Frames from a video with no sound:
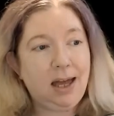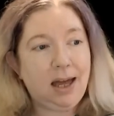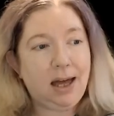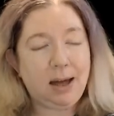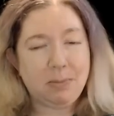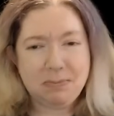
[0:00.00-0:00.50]

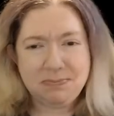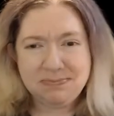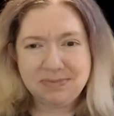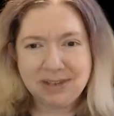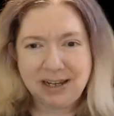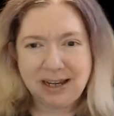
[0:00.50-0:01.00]

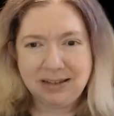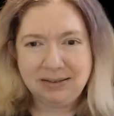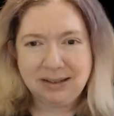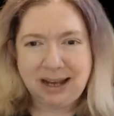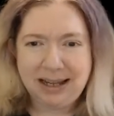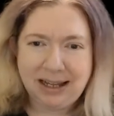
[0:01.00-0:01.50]

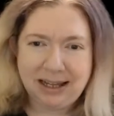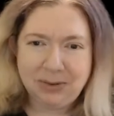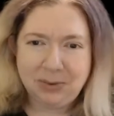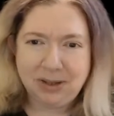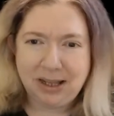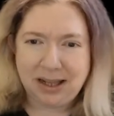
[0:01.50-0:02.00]
I don't
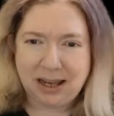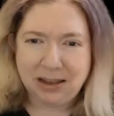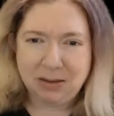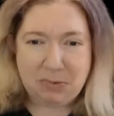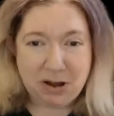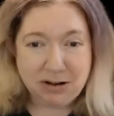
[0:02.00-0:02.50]
really like
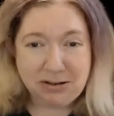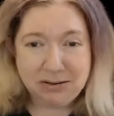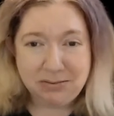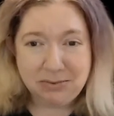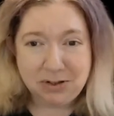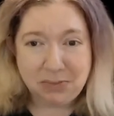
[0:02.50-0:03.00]
the
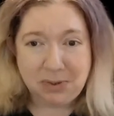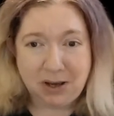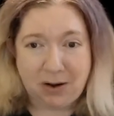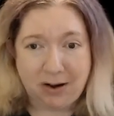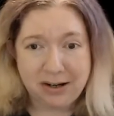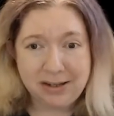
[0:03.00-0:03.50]
bottle, to be
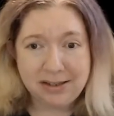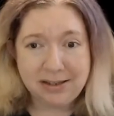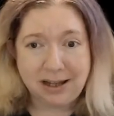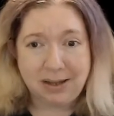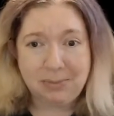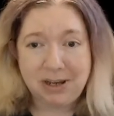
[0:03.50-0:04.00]
honest.
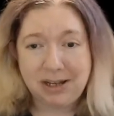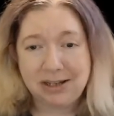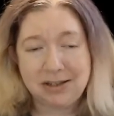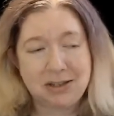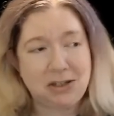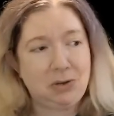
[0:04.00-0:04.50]
I mean,
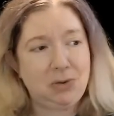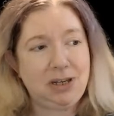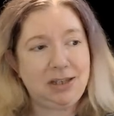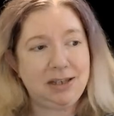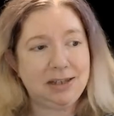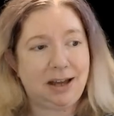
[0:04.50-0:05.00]
it's a
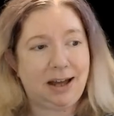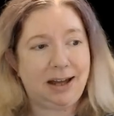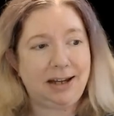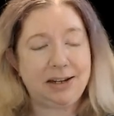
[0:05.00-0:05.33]
unique design.